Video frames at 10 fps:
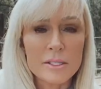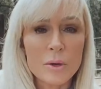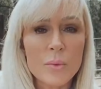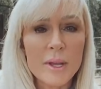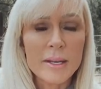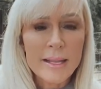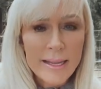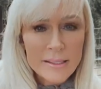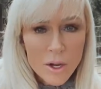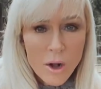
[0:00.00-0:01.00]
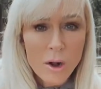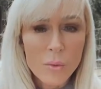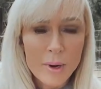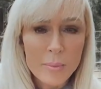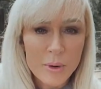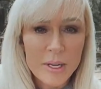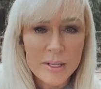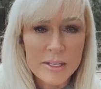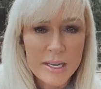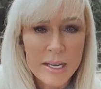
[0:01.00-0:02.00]
So when that's all we bring to
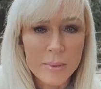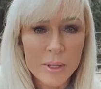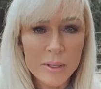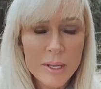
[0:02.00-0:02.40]
the table,